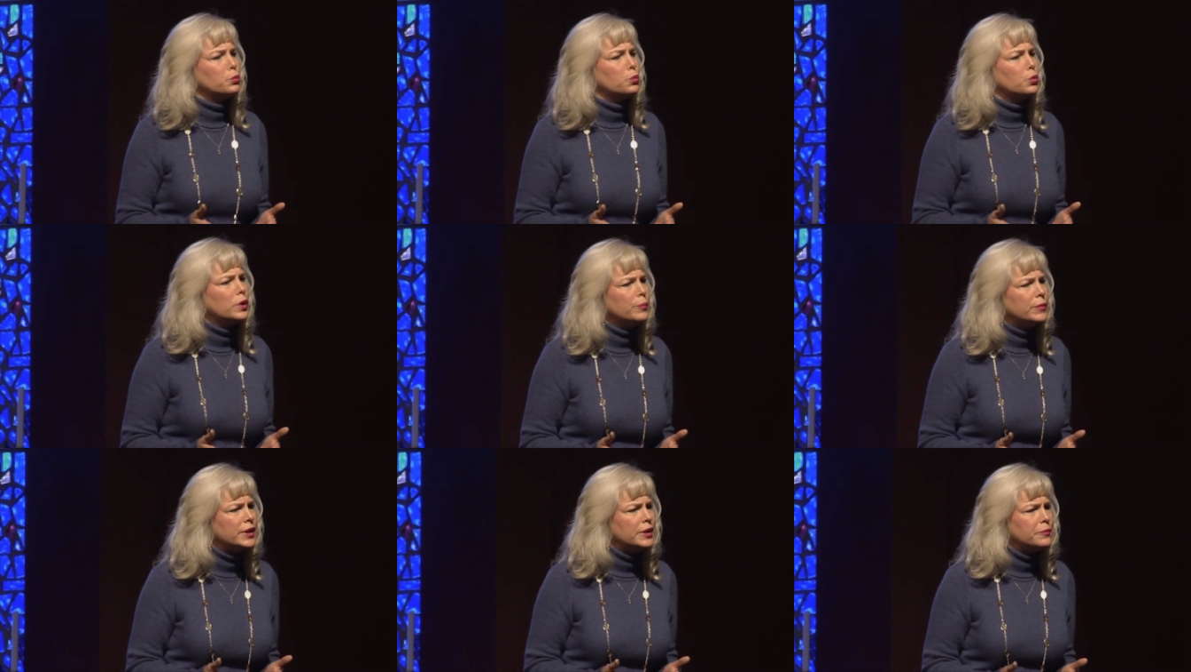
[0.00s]

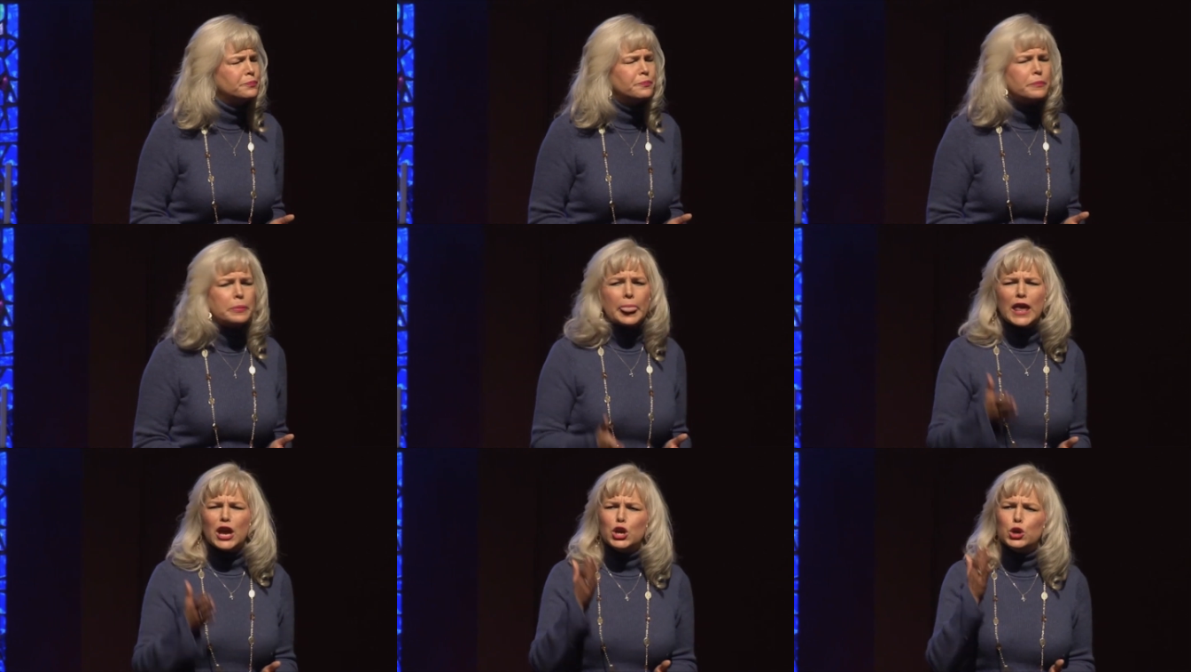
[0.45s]
woman
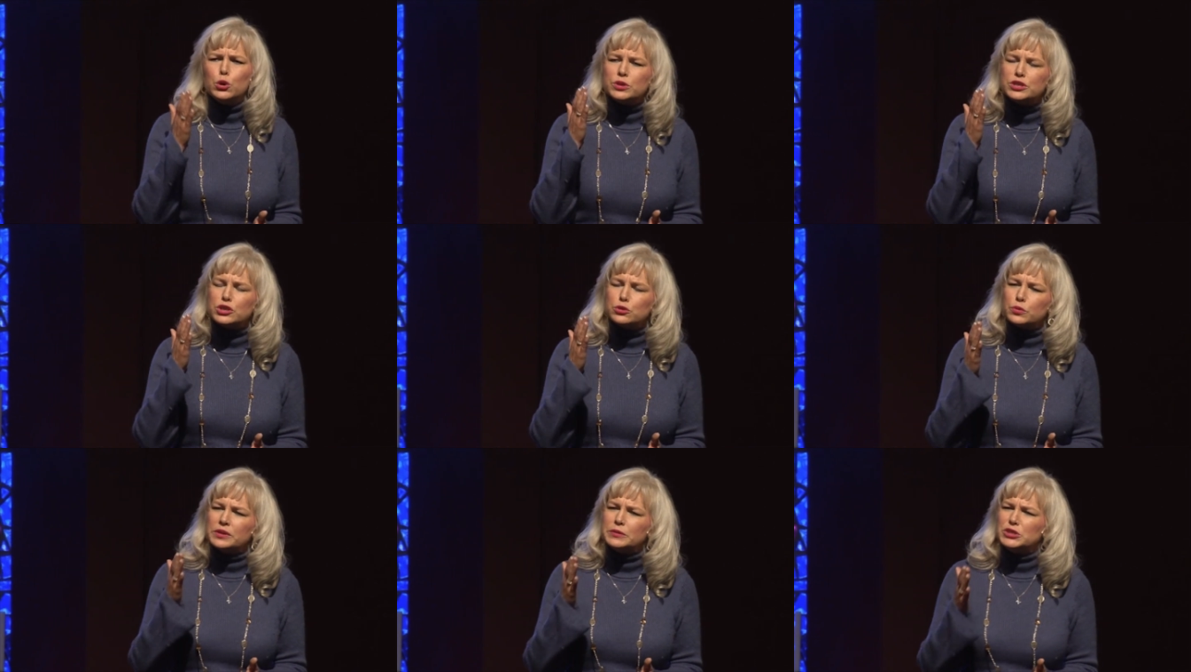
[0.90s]
who
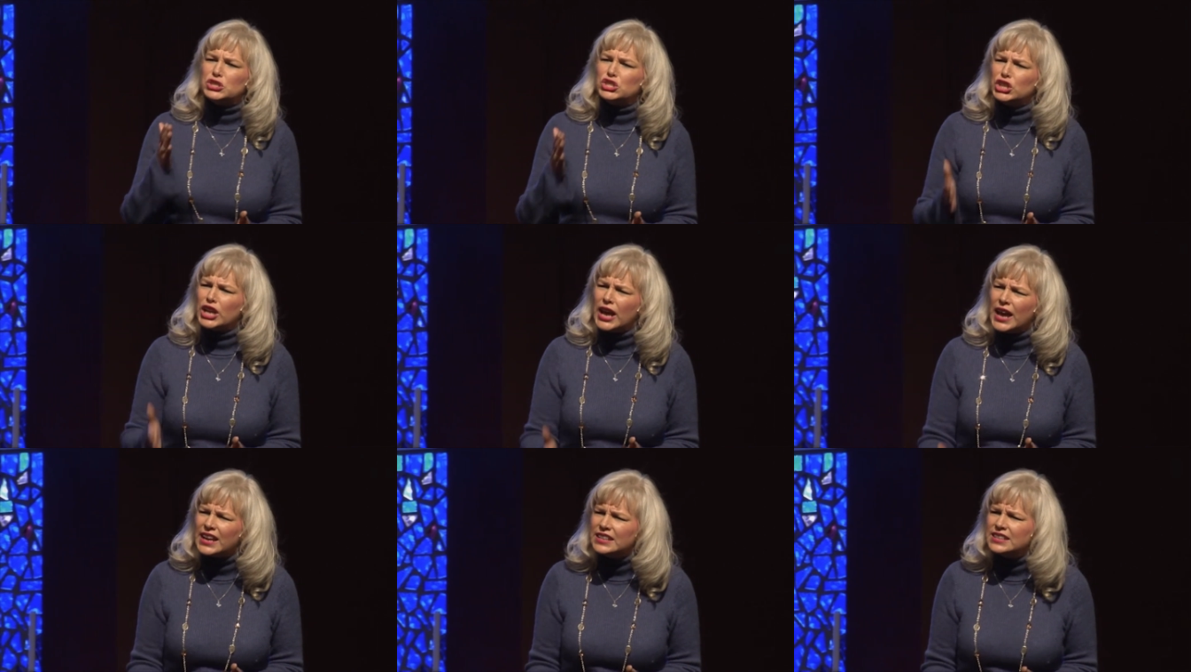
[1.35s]
was
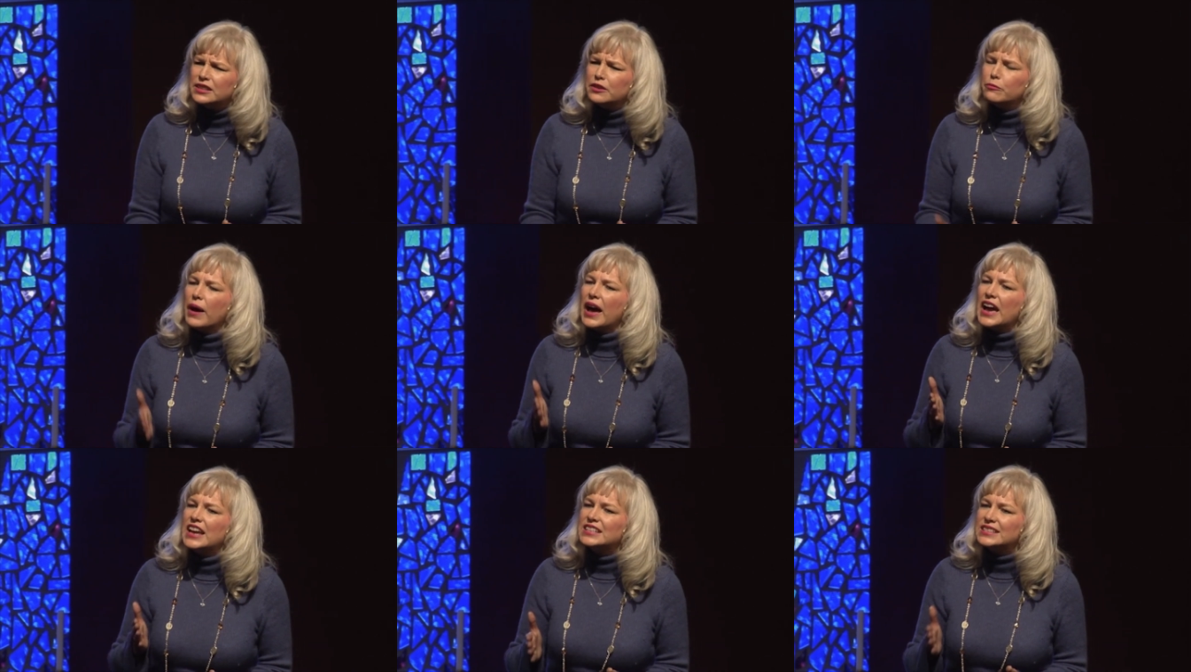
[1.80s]
rejected
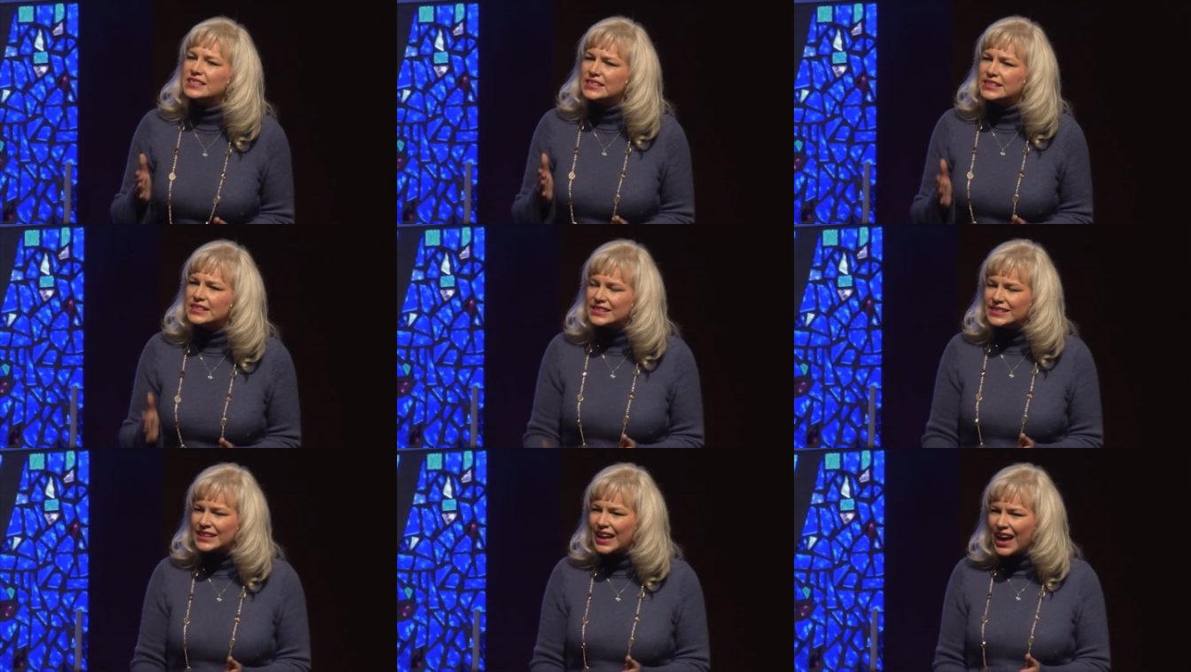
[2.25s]
by
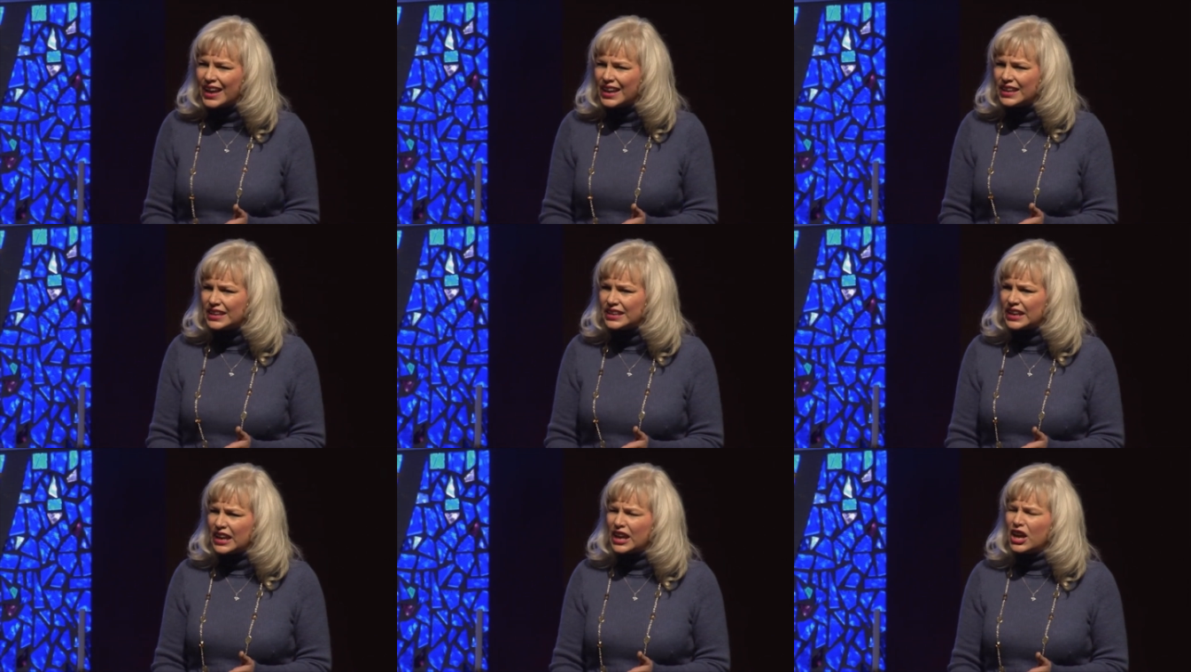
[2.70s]

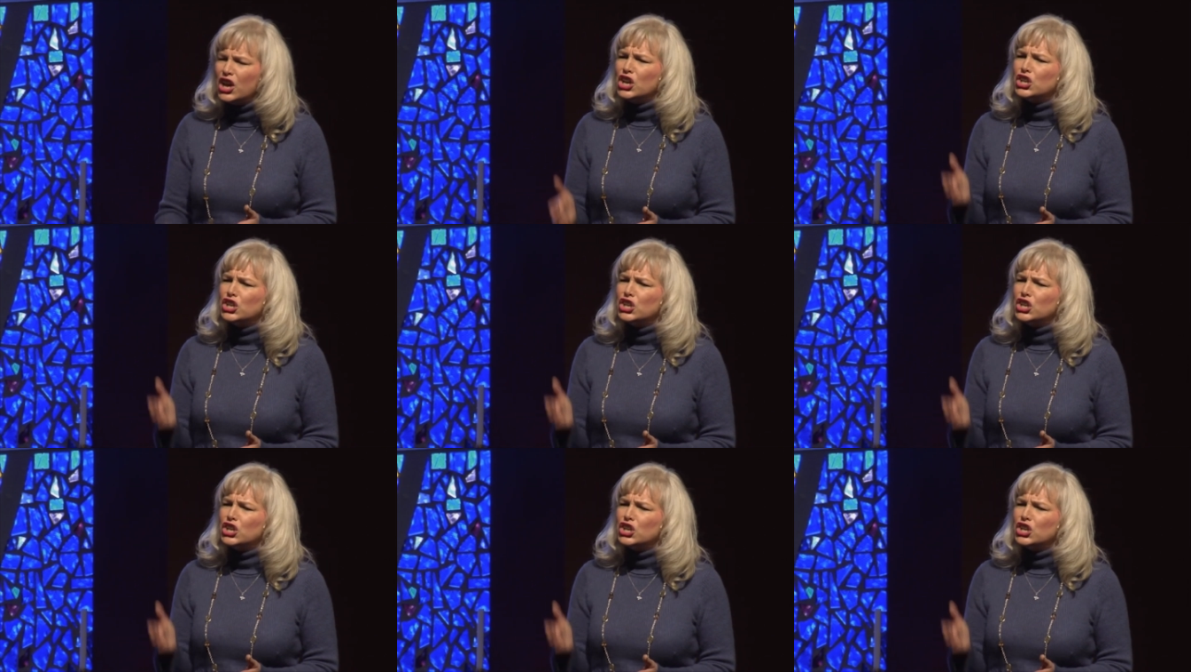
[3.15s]
society,